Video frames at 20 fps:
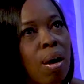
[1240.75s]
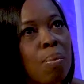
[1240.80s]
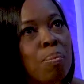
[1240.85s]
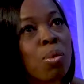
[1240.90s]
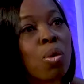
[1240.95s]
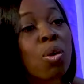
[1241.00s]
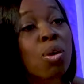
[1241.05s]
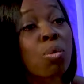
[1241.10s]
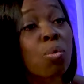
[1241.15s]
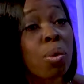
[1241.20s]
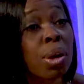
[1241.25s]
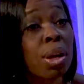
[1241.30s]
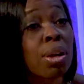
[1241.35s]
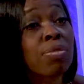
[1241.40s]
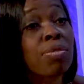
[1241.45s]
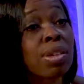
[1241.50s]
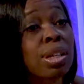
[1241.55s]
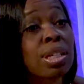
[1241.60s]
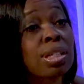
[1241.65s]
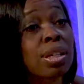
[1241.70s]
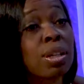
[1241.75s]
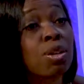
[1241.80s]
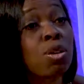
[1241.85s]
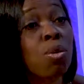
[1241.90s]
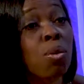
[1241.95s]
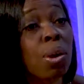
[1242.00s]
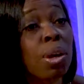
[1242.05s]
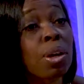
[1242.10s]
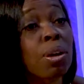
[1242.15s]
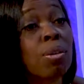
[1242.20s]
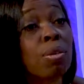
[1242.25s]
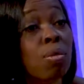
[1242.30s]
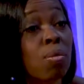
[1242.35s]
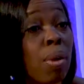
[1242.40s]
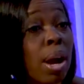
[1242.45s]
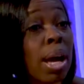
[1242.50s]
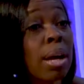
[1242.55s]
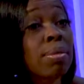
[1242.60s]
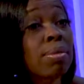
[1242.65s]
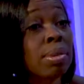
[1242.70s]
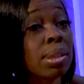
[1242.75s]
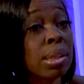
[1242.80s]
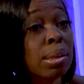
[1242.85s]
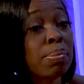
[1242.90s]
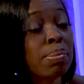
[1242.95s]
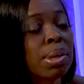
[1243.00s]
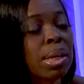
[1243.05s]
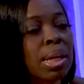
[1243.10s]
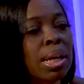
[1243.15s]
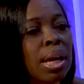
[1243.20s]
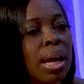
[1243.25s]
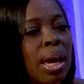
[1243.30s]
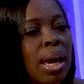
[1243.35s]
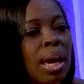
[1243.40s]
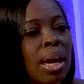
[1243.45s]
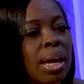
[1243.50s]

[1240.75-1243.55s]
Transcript: are more aware of things that are going on around them, mm-hmm.